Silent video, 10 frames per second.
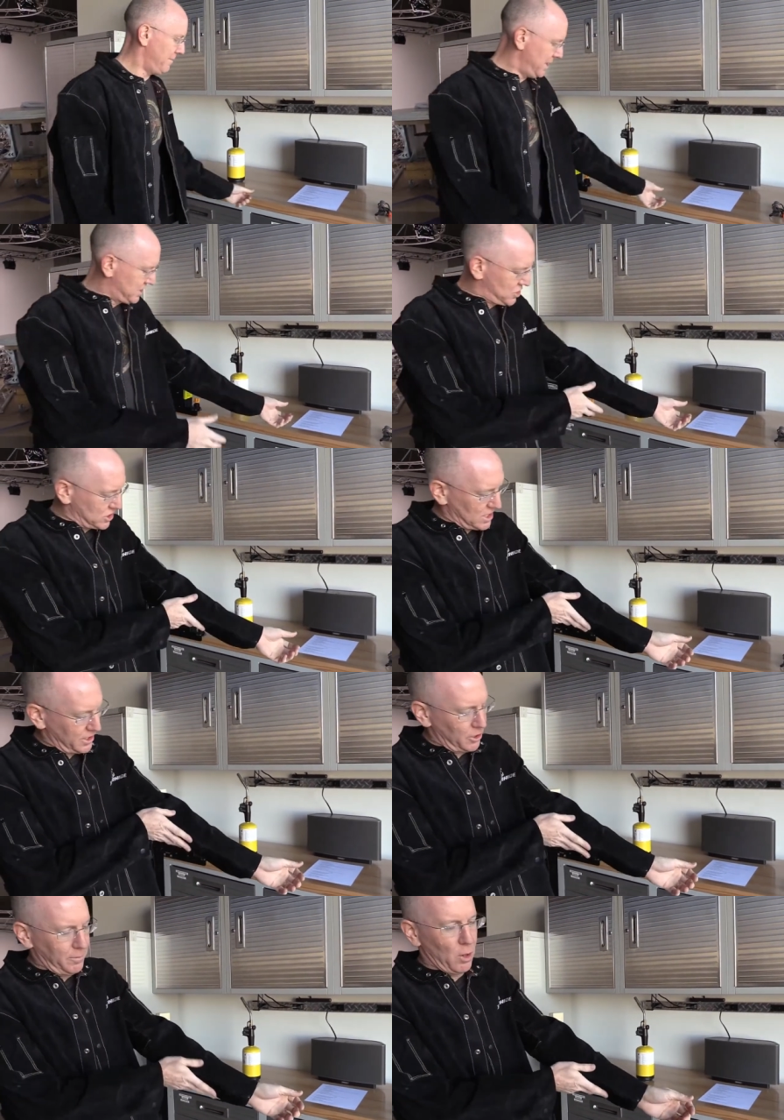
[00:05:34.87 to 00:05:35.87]
It's just a
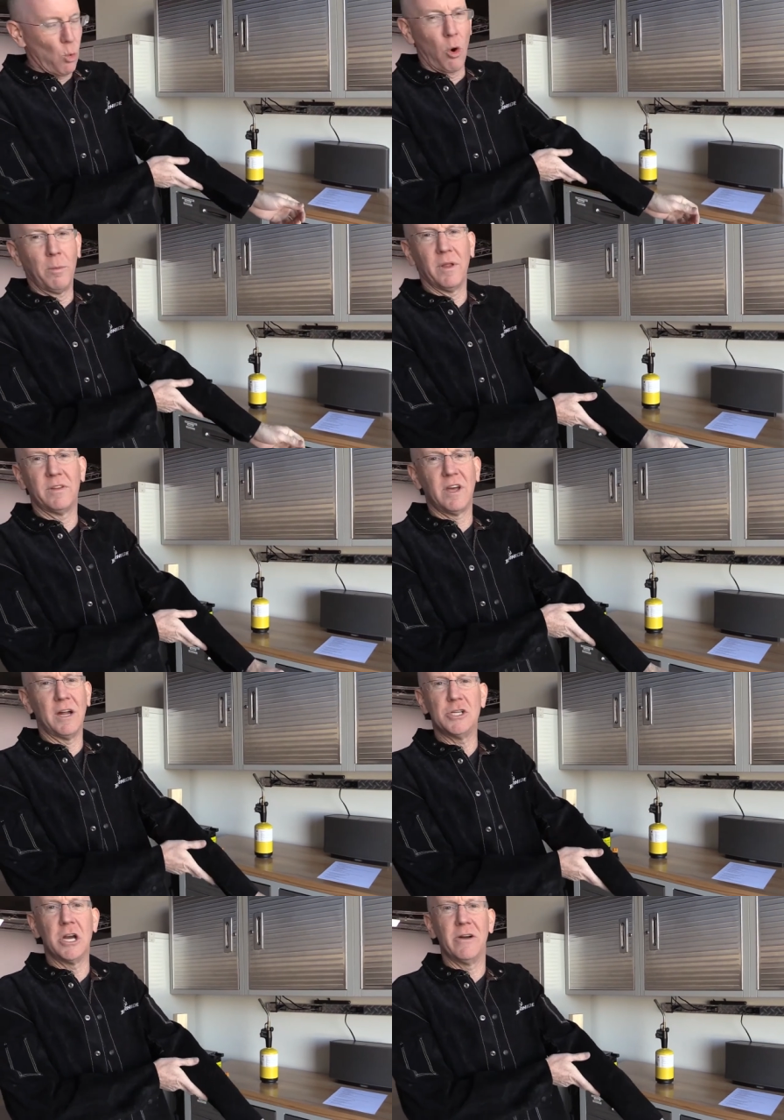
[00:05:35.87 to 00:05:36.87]
little bit warm to the
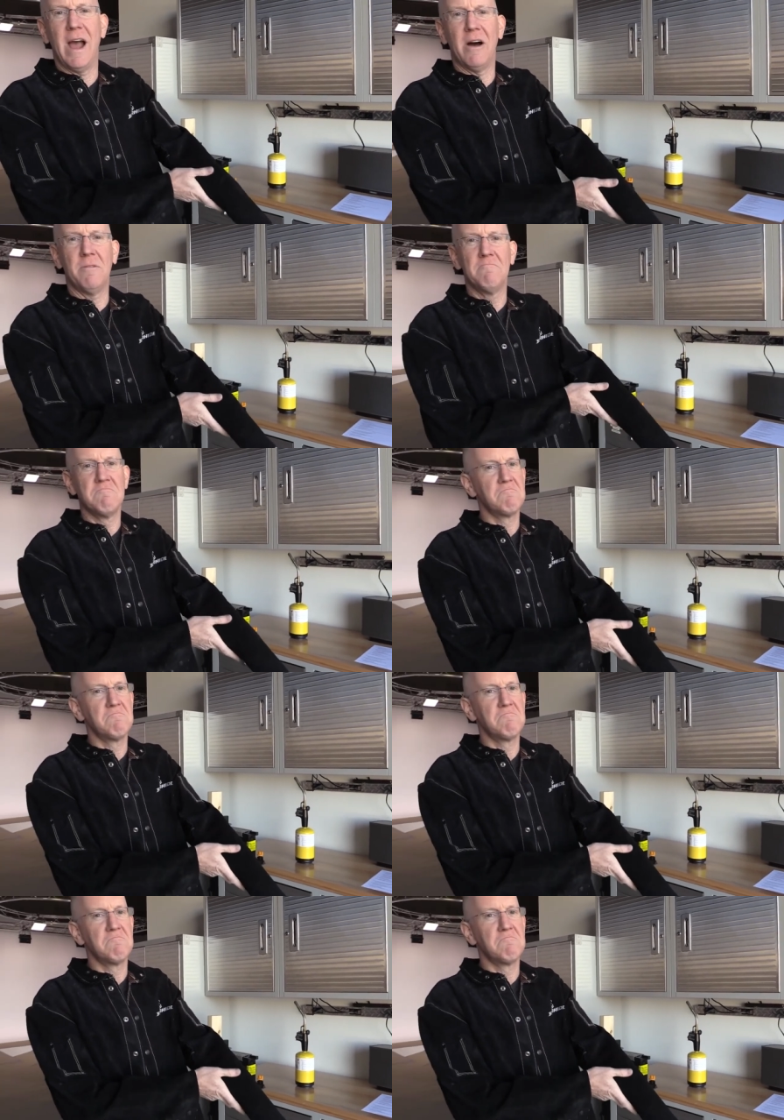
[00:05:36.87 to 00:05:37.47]
touch here now.